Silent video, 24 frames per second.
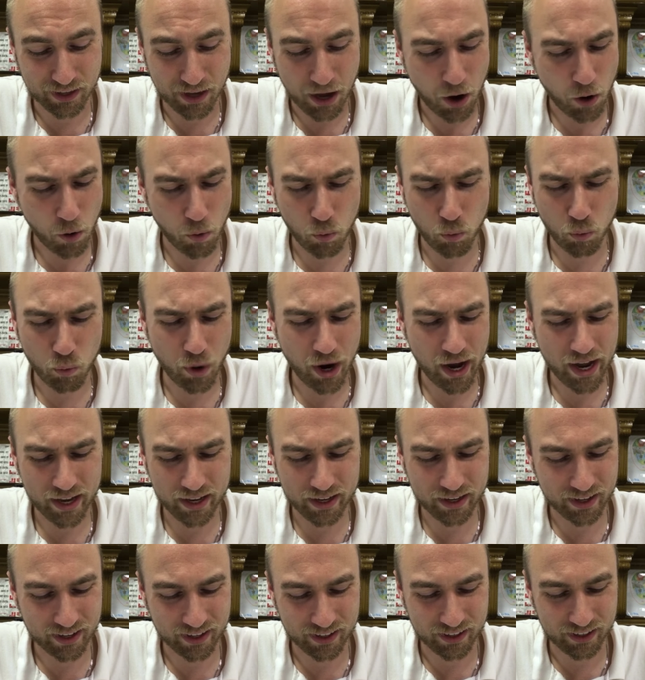
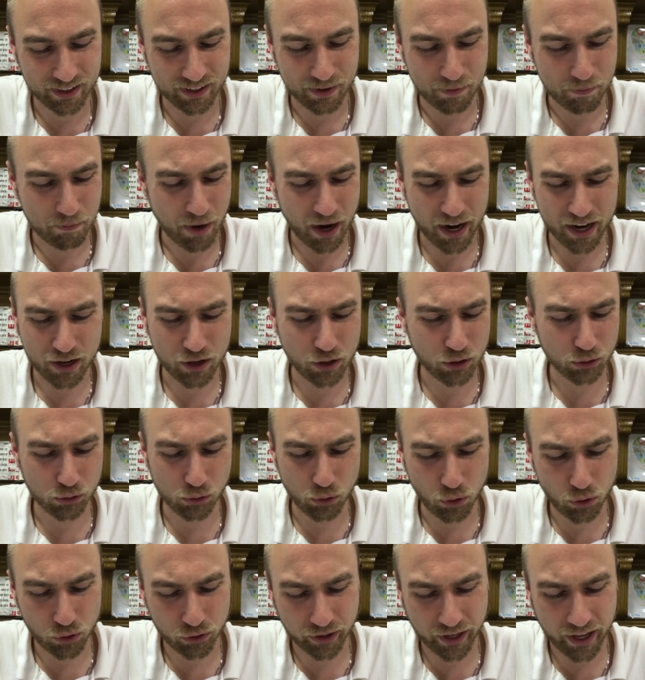Awake, my
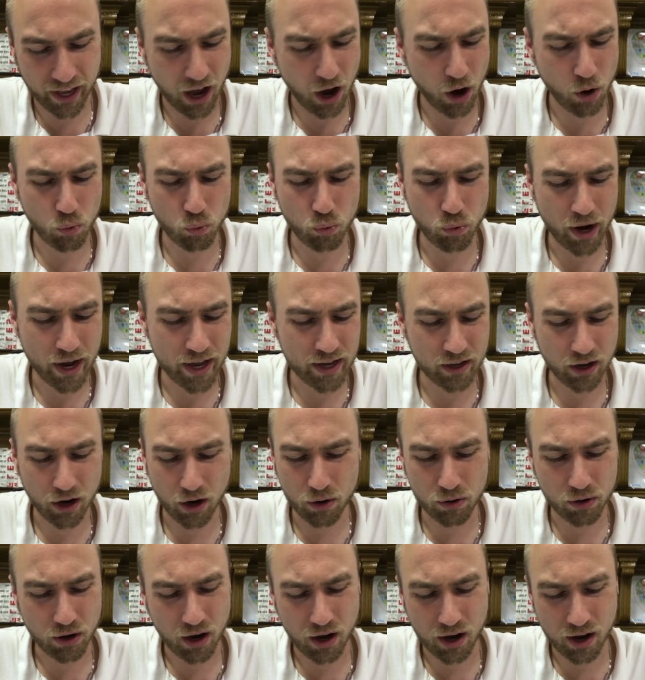glory. Awake,
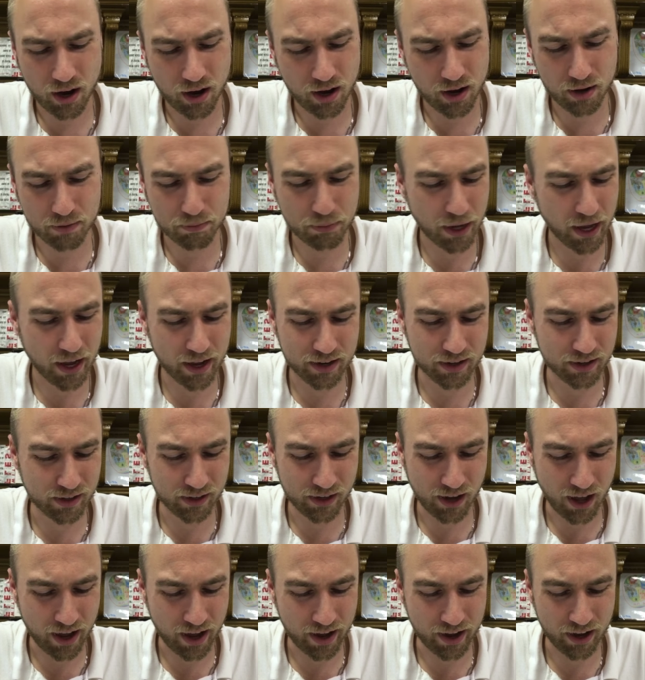O harp and
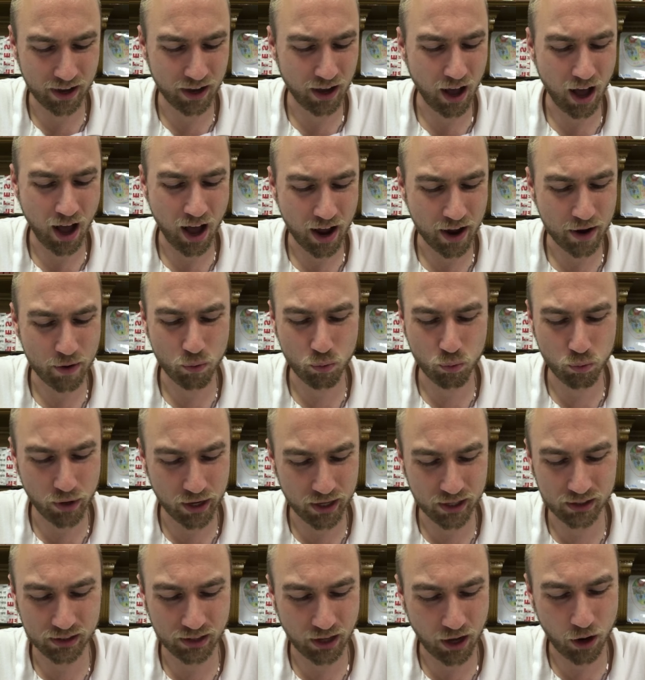lyre. I
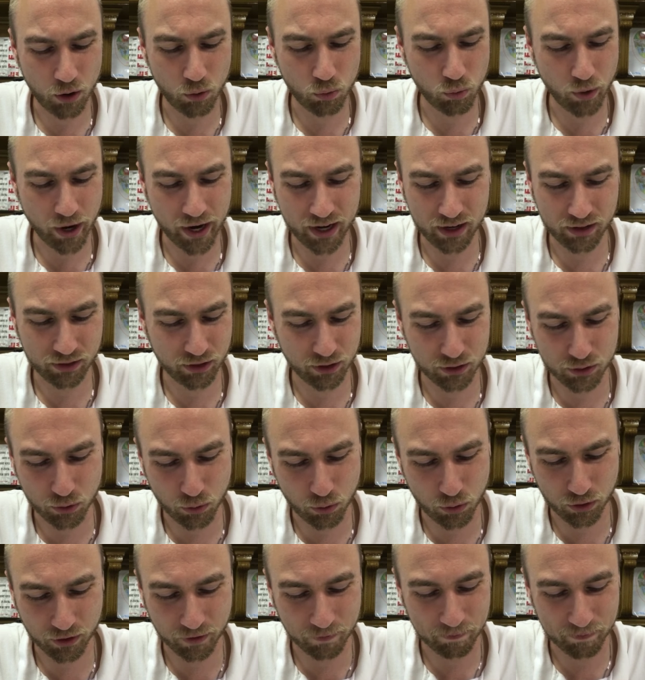will awake the
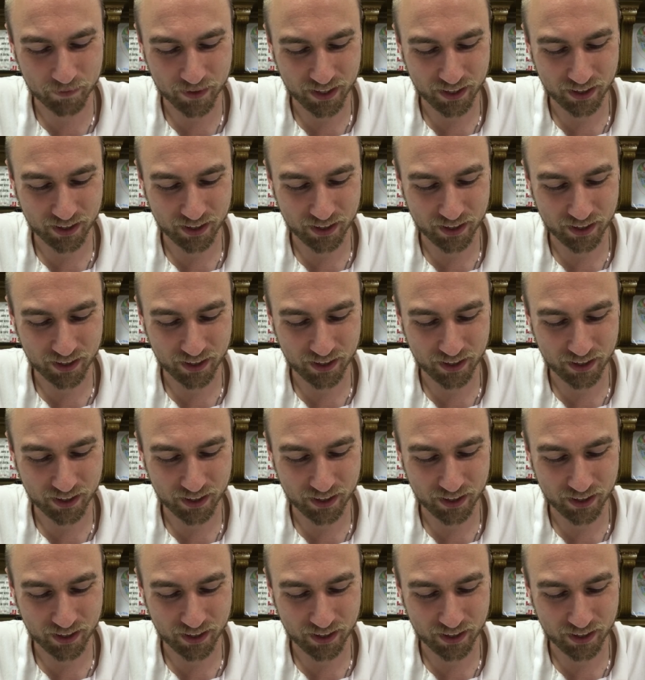dawn.